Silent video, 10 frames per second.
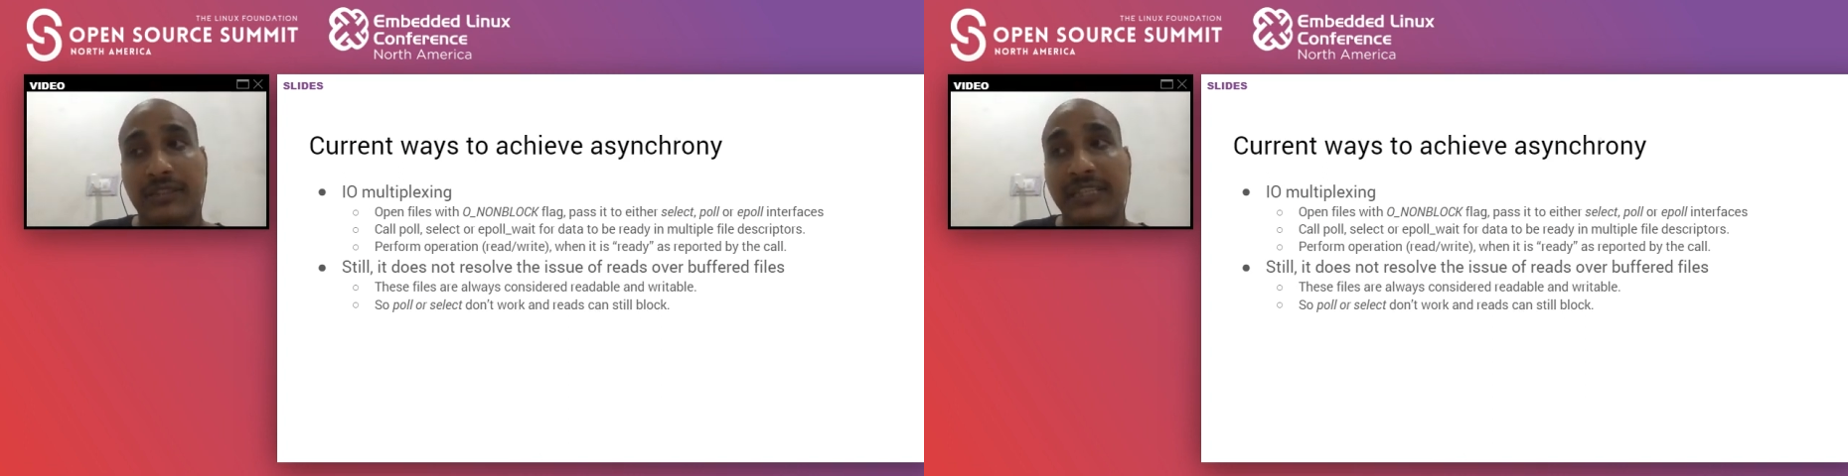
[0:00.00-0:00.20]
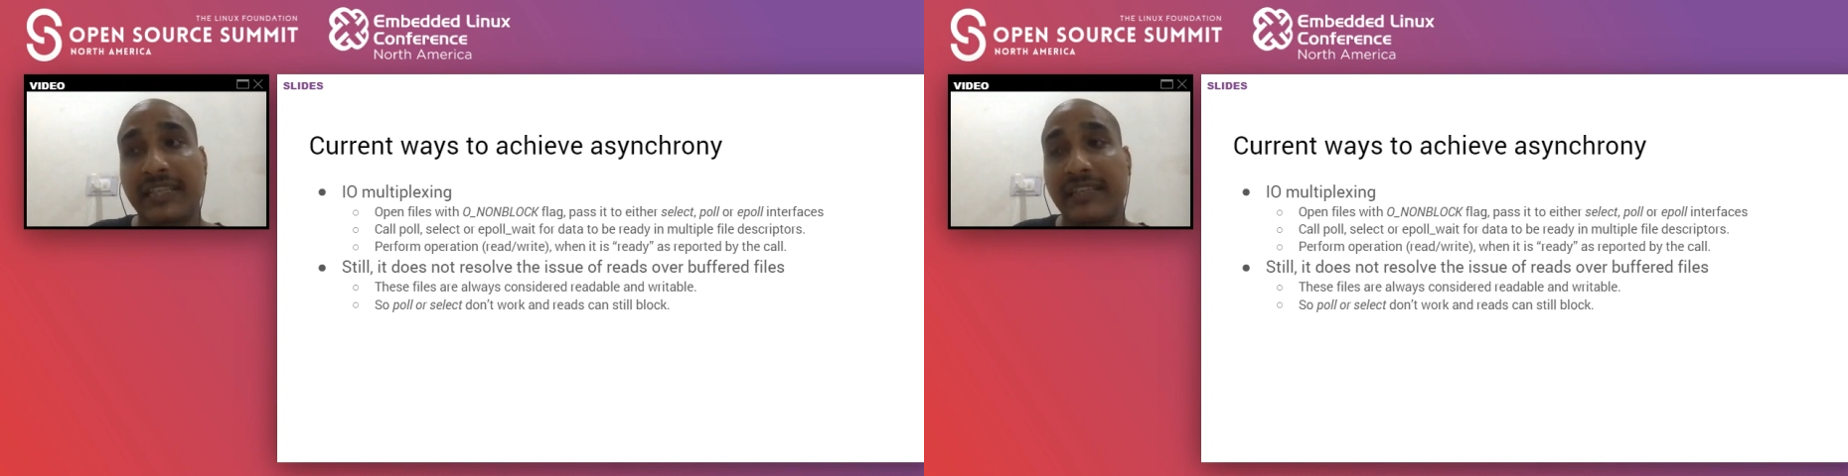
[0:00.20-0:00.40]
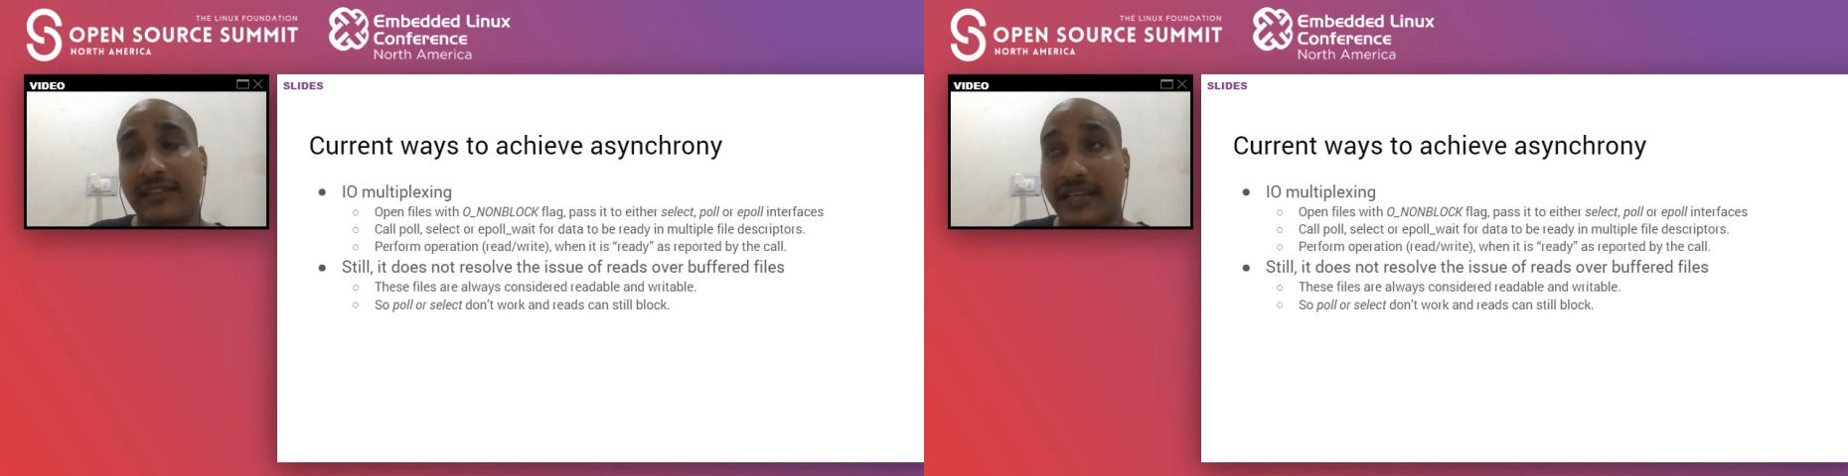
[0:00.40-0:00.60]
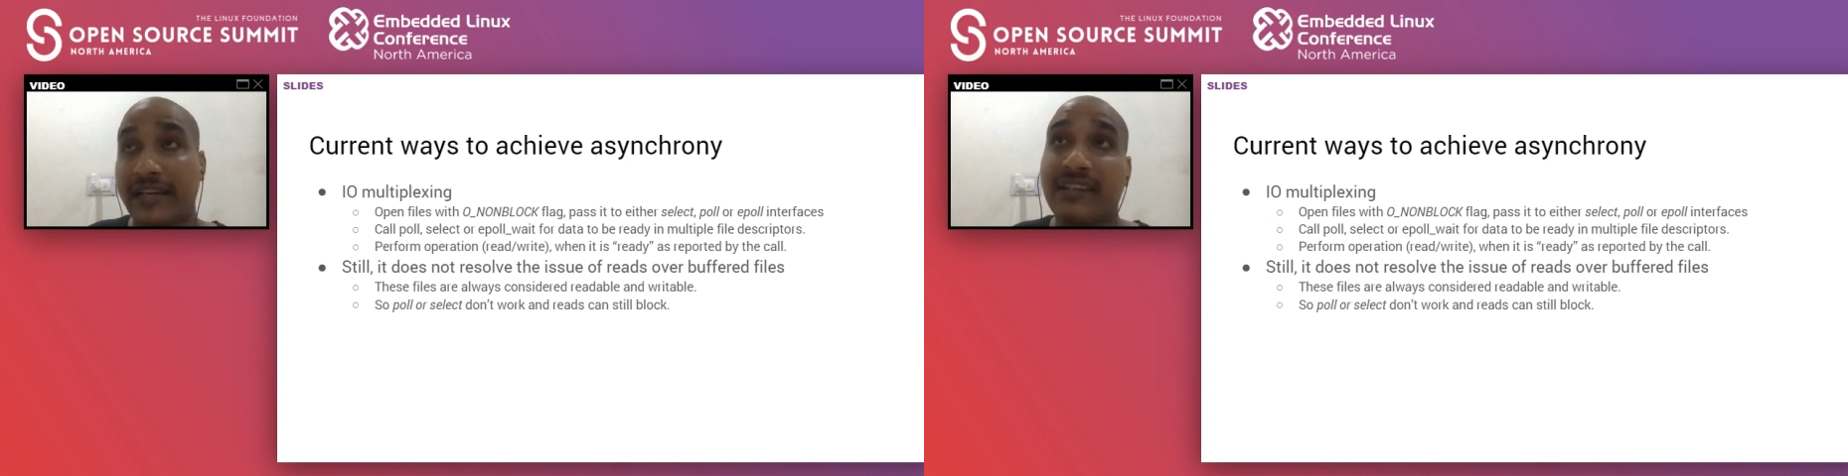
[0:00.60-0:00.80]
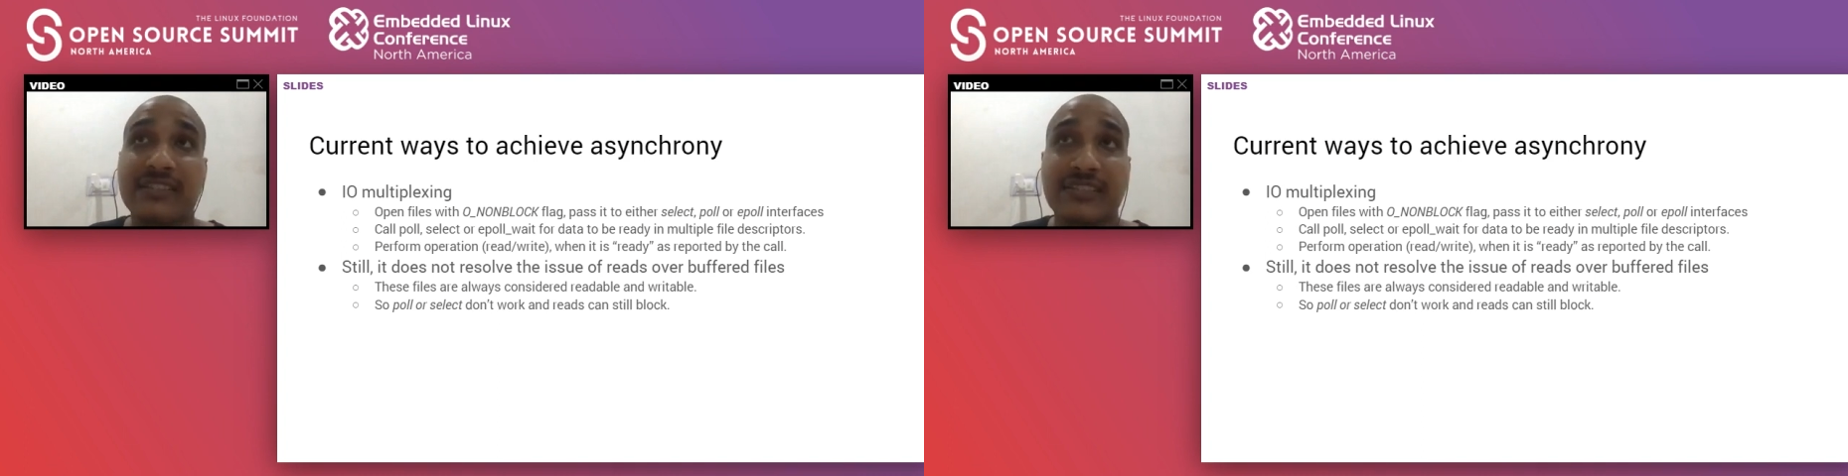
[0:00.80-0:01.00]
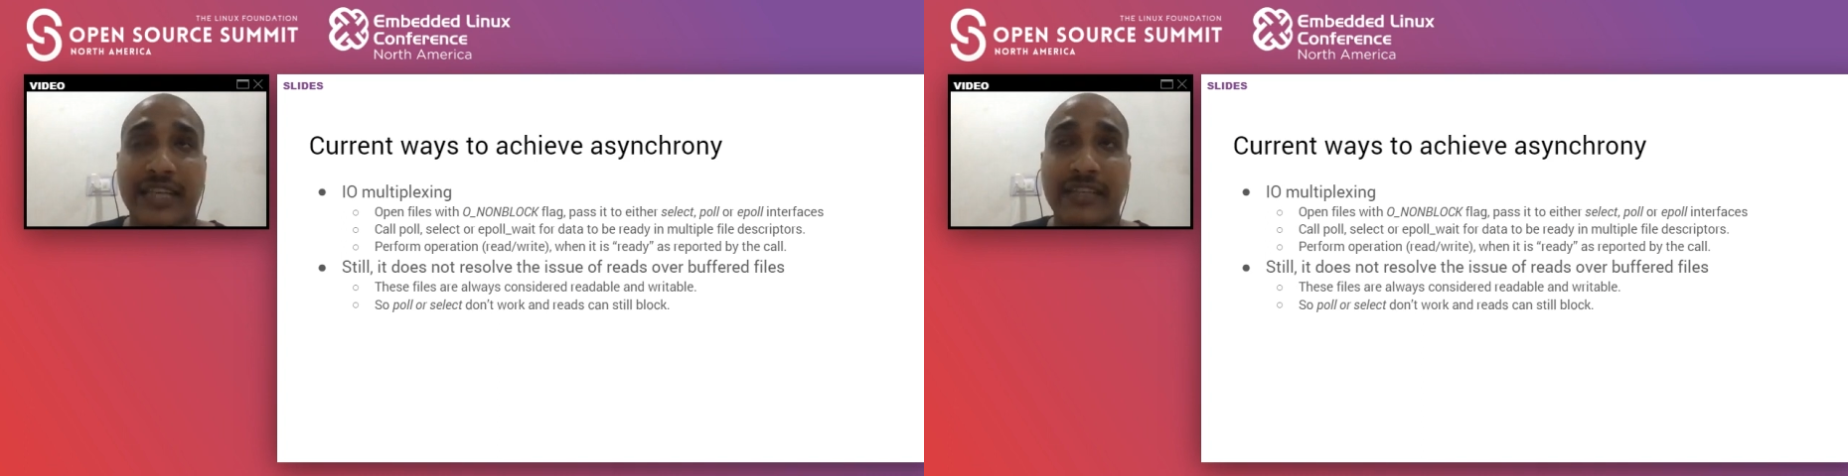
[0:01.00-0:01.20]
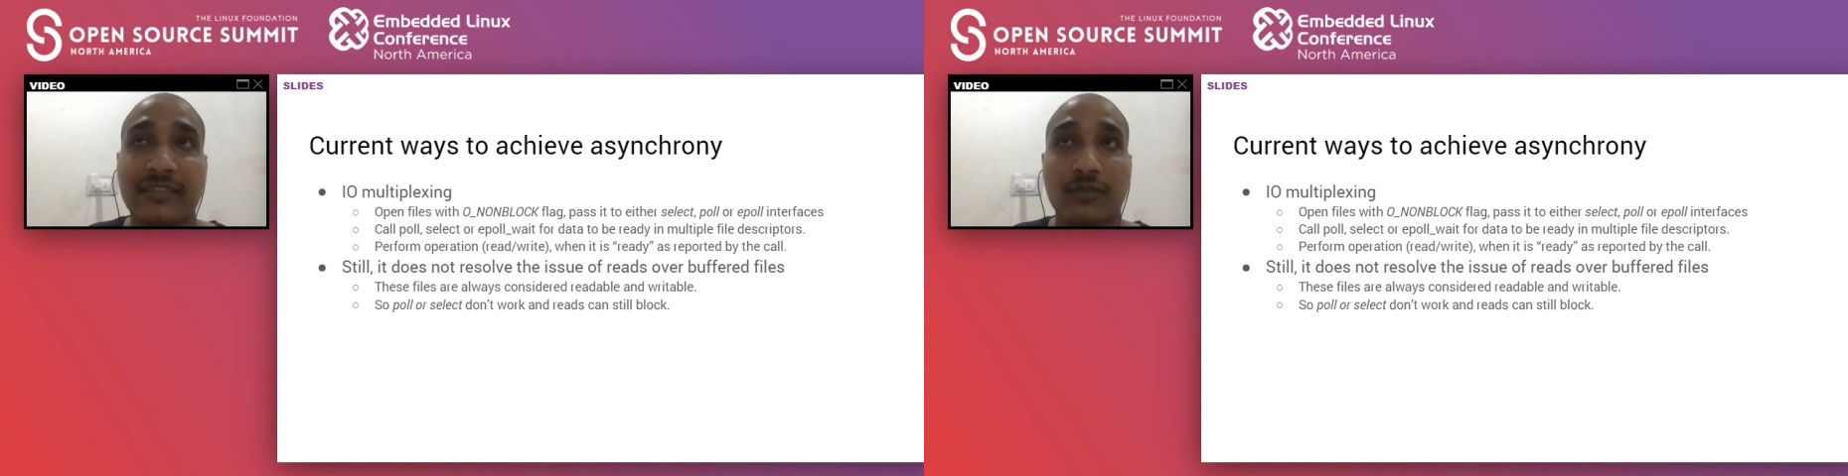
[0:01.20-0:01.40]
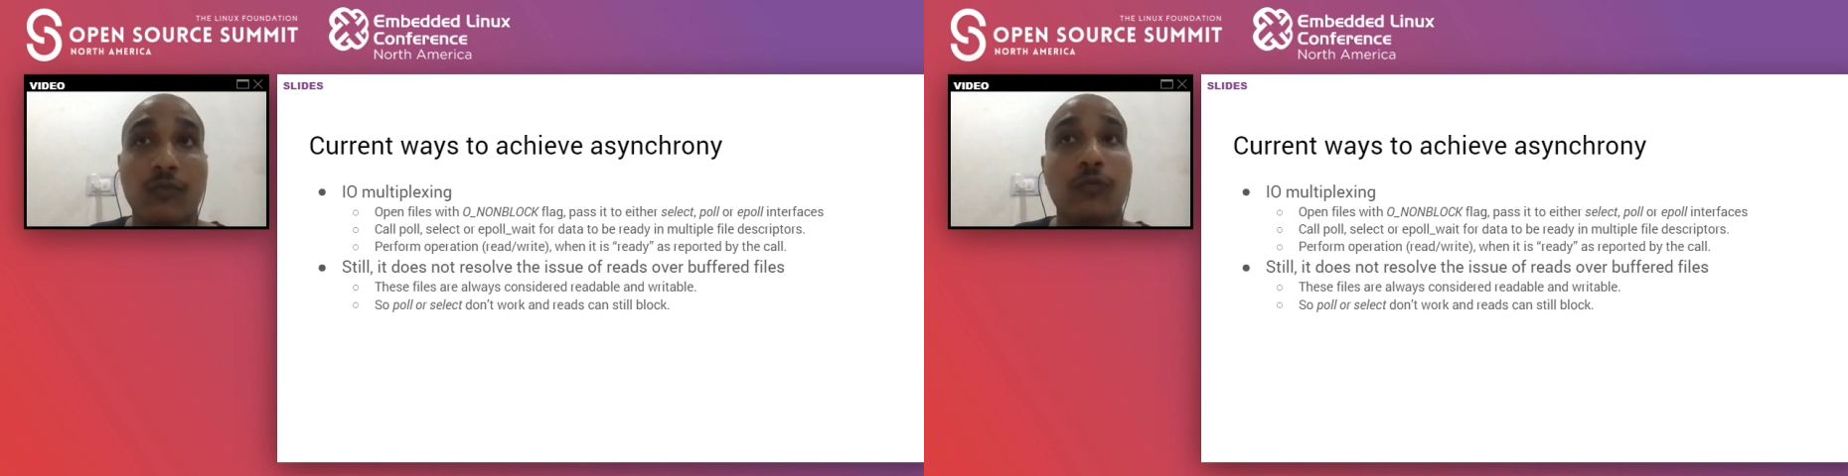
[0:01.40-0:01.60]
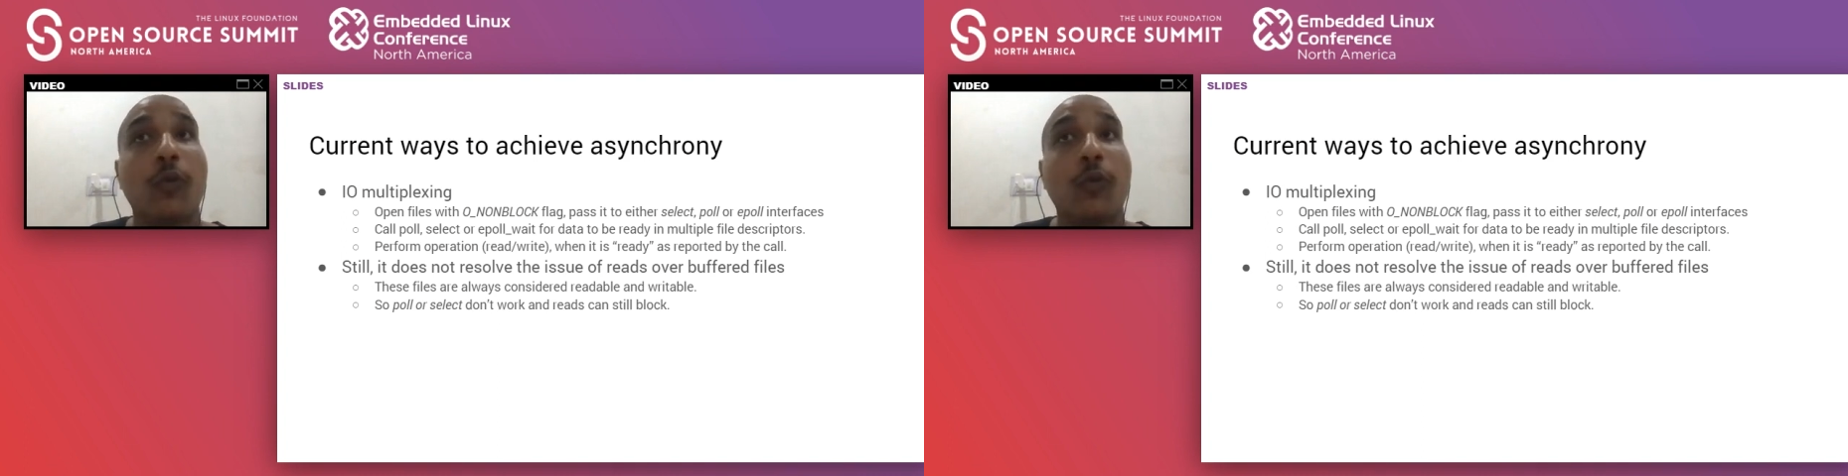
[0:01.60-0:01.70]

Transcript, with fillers: the redness checks